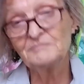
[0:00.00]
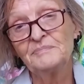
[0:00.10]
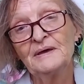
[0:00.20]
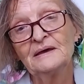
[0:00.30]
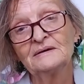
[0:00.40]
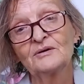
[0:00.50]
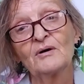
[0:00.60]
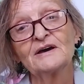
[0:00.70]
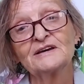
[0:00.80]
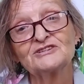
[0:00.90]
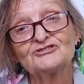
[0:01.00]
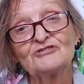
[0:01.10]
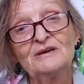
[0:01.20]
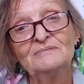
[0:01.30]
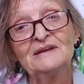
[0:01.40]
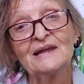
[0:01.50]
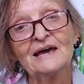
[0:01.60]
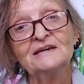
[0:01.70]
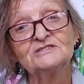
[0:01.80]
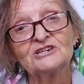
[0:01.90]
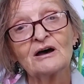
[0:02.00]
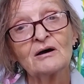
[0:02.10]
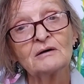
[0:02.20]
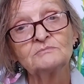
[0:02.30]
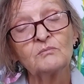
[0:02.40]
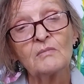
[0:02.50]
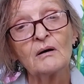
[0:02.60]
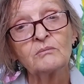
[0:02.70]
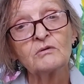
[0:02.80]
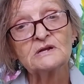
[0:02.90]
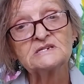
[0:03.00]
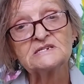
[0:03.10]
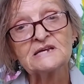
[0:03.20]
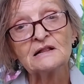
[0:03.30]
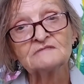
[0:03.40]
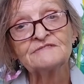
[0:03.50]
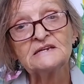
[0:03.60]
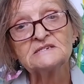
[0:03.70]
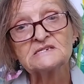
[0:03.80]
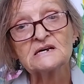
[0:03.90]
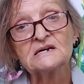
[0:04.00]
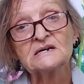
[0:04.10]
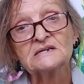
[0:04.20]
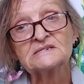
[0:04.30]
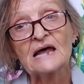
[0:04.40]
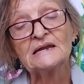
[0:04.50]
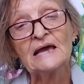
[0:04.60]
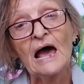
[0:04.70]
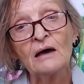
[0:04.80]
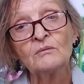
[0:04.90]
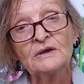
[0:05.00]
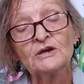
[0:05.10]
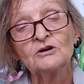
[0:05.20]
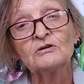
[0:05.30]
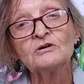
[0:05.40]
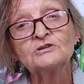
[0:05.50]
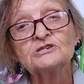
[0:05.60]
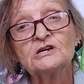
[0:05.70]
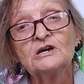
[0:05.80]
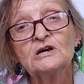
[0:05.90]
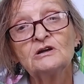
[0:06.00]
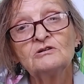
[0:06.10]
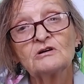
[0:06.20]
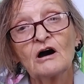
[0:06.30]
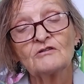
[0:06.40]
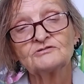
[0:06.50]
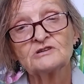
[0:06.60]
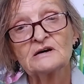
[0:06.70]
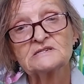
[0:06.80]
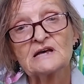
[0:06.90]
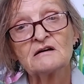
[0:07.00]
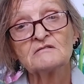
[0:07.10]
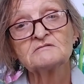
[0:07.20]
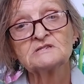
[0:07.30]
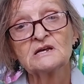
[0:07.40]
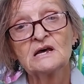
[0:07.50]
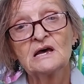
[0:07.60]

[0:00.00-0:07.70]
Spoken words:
being quite extreme in nature, I wanted to delve into exactly how we could look after ourselves.